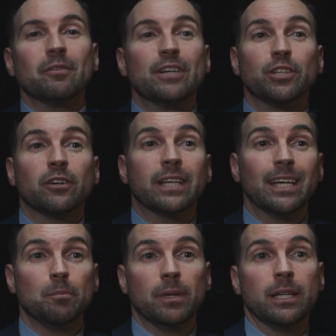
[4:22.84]
we've actually got the
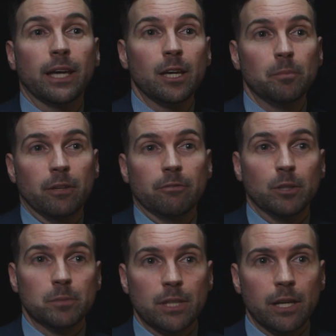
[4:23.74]
EPK being
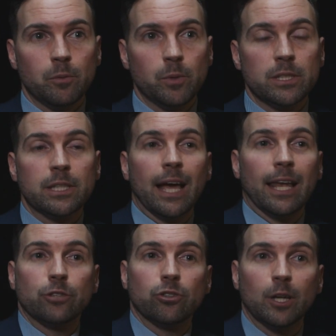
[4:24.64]
filmed today, which is their
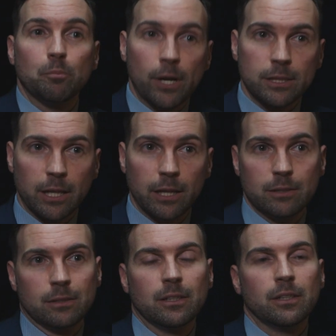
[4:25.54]
electronic press
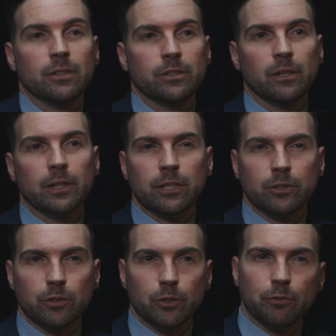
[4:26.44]
kit. So they
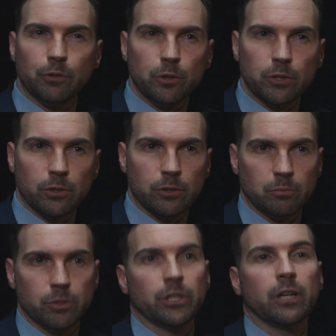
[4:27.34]
do a few songs
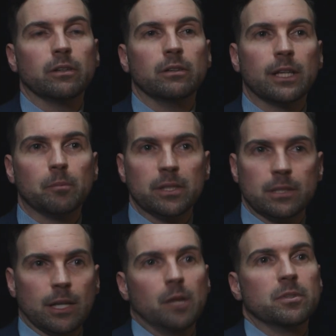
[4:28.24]
from the show, little bits
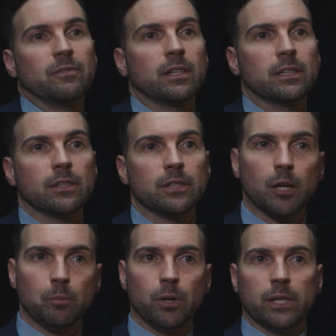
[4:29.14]
of clips of acting, so they
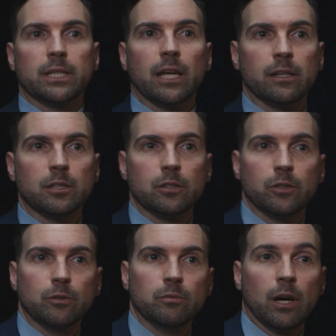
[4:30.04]
can put it together to
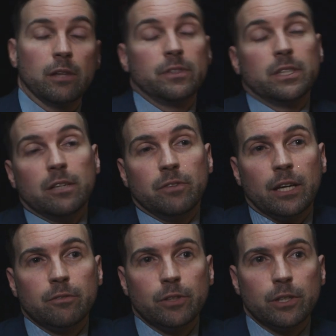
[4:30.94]
do either for TV
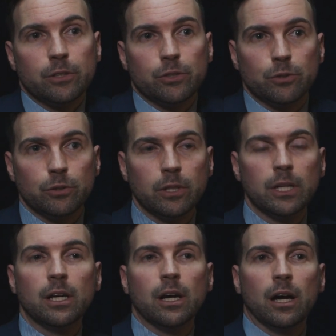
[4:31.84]
adverts or
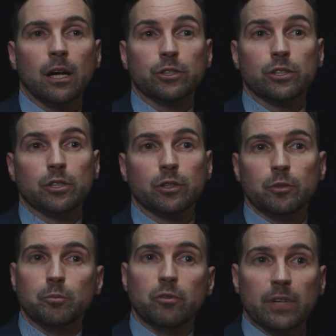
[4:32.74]
just to
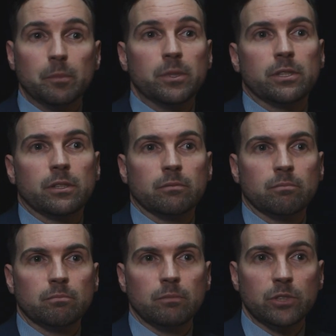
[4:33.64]
use moving images on
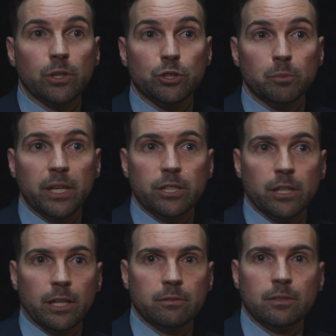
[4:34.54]
social media
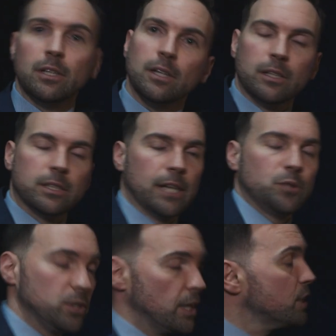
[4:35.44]
now. So
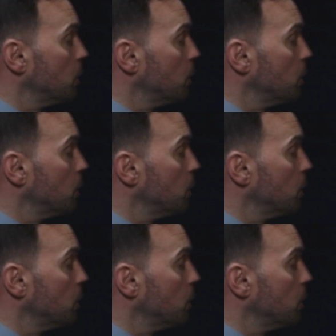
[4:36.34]
that's what's actually